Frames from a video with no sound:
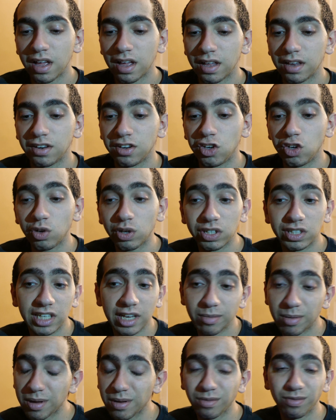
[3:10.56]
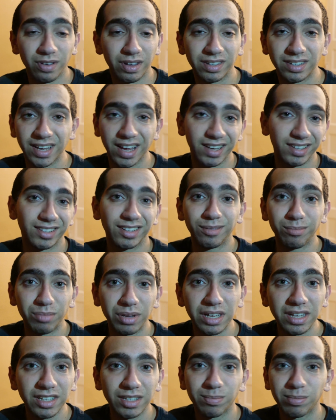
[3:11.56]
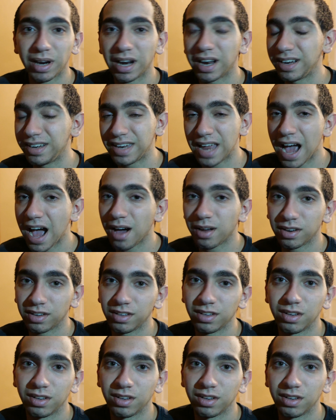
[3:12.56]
You could say maybe Fantastic Beasts, but I doubt it.